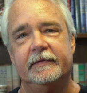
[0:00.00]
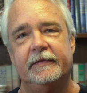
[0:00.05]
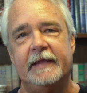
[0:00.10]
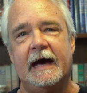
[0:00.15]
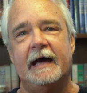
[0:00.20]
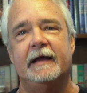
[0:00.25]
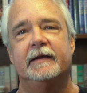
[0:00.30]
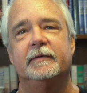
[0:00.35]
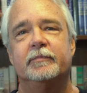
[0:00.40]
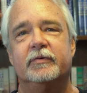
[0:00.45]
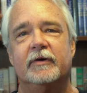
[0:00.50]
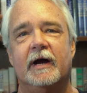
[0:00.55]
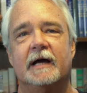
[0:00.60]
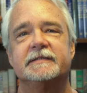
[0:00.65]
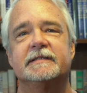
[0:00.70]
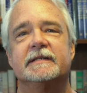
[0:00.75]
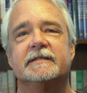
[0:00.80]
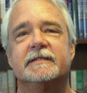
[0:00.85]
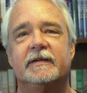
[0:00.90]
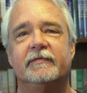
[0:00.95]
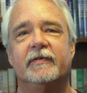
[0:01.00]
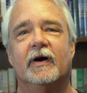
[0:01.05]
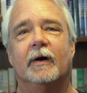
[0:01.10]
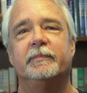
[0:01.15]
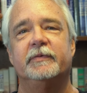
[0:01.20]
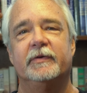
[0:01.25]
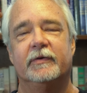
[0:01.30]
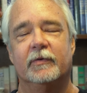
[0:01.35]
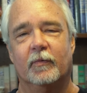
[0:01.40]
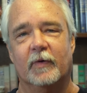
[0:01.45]
that process
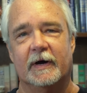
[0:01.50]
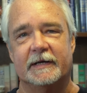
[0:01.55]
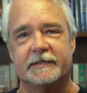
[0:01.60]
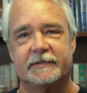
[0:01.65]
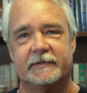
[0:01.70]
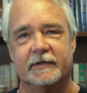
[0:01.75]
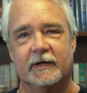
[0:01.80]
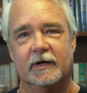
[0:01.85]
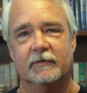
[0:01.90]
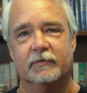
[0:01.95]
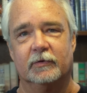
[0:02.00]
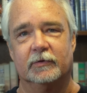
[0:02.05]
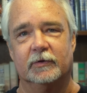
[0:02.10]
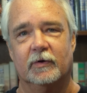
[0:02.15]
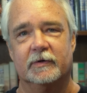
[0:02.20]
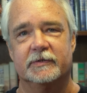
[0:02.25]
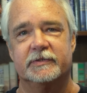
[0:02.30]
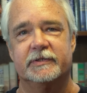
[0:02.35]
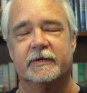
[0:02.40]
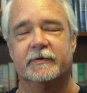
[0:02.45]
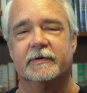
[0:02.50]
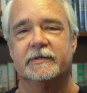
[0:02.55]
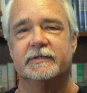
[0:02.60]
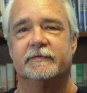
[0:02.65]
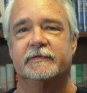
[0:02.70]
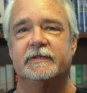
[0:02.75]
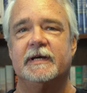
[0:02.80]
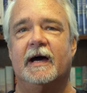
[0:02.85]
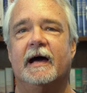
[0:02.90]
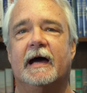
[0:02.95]
developed in the West over a long series
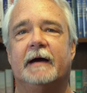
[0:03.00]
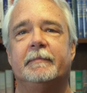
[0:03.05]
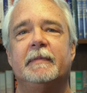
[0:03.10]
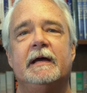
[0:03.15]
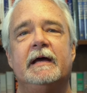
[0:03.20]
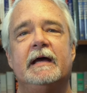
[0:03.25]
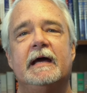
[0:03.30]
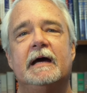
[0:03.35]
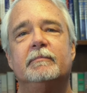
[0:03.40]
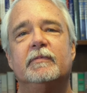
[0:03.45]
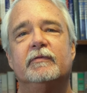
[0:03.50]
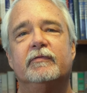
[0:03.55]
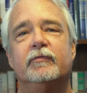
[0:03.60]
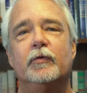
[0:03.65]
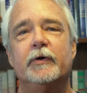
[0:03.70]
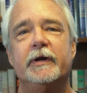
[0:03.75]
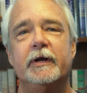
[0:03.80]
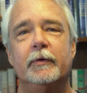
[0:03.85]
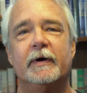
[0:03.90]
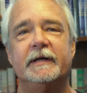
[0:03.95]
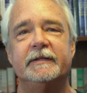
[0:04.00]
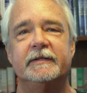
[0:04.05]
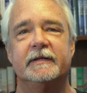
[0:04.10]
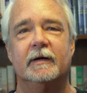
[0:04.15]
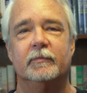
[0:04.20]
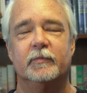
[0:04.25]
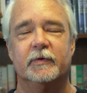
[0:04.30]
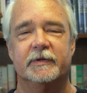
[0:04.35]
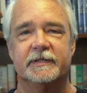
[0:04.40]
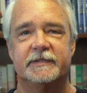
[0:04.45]
of time. And before you
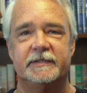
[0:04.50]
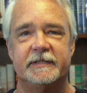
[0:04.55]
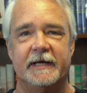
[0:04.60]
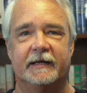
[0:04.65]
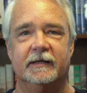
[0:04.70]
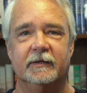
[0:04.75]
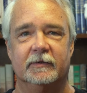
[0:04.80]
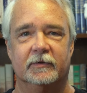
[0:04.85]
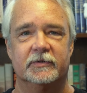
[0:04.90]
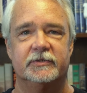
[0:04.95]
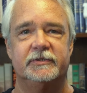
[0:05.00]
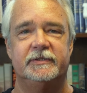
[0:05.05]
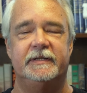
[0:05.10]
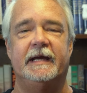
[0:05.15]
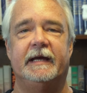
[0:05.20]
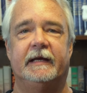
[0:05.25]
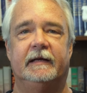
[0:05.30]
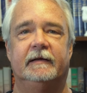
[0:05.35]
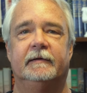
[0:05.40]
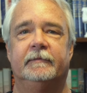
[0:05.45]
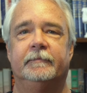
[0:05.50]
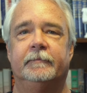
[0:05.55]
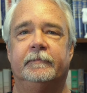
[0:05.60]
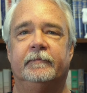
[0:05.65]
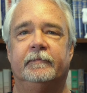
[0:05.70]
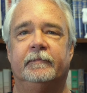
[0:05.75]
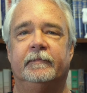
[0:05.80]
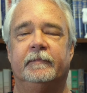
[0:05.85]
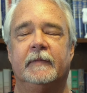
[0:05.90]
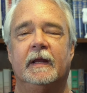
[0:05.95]
ended up with a secular state,
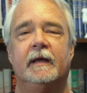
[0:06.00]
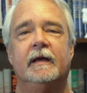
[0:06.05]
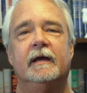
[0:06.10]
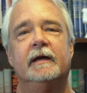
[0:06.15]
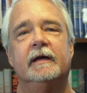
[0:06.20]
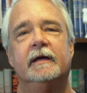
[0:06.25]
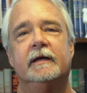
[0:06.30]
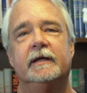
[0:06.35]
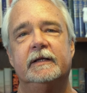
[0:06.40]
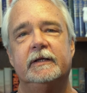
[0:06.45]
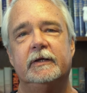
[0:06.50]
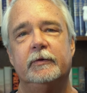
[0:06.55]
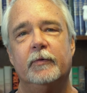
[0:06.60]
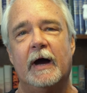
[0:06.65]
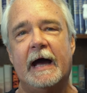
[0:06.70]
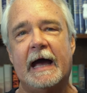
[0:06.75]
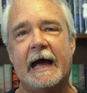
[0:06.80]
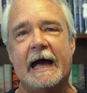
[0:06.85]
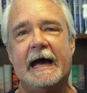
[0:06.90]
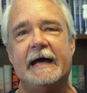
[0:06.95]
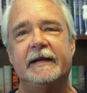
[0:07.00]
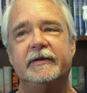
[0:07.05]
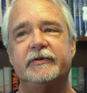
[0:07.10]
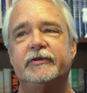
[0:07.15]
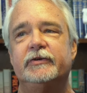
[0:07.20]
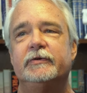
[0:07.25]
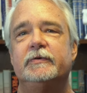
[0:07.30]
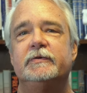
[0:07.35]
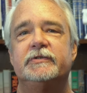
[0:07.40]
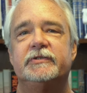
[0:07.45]
you had
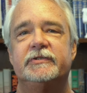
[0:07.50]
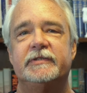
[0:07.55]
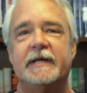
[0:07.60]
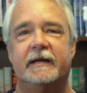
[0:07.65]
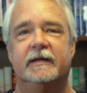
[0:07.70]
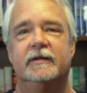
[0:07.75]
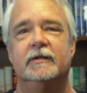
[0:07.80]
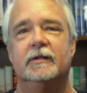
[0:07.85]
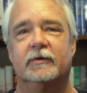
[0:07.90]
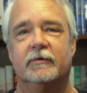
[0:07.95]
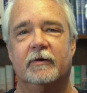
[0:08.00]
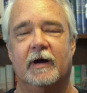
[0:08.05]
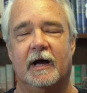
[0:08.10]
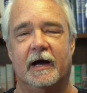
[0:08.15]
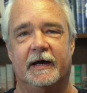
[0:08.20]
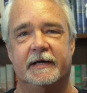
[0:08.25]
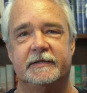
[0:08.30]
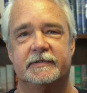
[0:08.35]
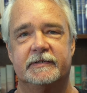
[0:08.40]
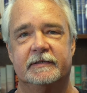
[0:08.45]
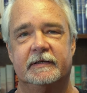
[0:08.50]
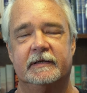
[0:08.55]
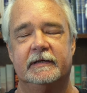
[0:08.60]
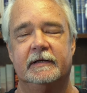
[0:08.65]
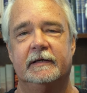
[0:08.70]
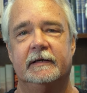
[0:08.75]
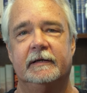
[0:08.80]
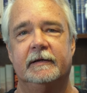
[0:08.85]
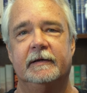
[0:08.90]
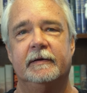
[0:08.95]
to secularize
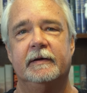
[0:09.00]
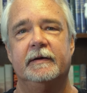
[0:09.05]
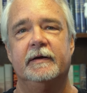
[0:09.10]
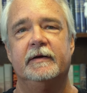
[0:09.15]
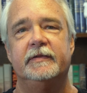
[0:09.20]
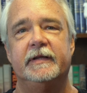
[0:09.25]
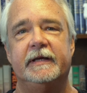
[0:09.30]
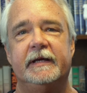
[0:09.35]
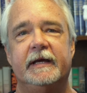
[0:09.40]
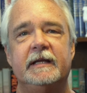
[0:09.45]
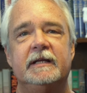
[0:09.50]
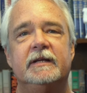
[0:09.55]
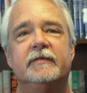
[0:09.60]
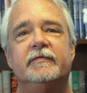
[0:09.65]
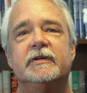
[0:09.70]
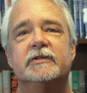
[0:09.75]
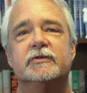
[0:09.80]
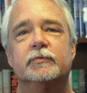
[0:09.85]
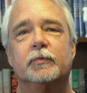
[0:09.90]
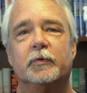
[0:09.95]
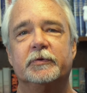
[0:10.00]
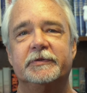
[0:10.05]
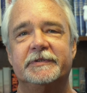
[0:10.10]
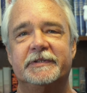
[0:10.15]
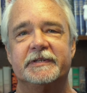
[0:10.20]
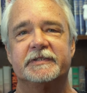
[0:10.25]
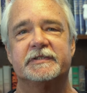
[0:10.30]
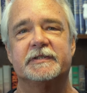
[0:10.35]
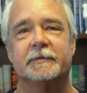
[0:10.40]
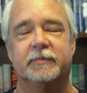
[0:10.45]
the individual
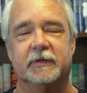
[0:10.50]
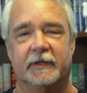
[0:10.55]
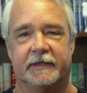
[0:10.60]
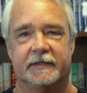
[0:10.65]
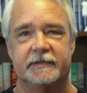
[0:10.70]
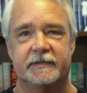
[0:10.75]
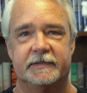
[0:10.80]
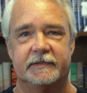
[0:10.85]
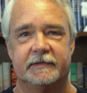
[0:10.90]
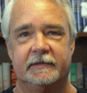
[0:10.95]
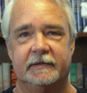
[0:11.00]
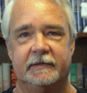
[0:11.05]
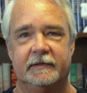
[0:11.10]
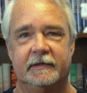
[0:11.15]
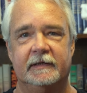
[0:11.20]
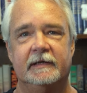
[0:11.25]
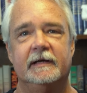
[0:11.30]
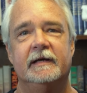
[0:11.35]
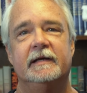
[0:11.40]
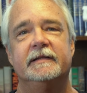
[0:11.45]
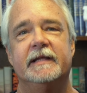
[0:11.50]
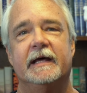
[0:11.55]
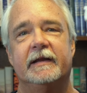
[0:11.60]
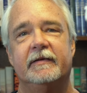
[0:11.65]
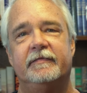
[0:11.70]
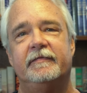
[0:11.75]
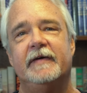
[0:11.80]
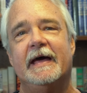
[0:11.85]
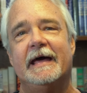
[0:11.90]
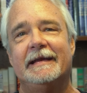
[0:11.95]
disciplines
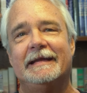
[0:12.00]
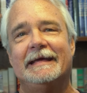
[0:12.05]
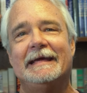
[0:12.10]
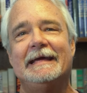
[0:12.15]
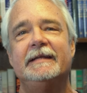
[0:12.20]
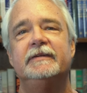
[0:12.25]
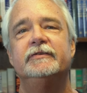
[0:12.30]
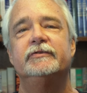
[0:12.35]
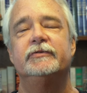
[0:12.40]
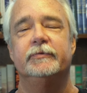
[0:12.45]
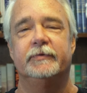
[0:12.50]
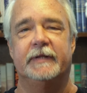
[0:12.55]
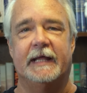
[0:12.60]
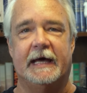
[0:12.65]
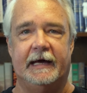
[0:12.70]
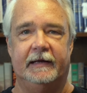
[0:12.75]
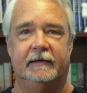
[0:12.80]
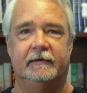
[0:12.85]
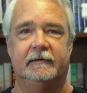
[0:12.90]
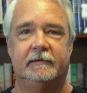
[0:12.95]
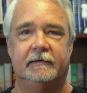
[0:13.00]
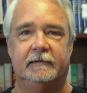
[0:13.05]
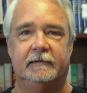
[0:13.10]
that fed into that.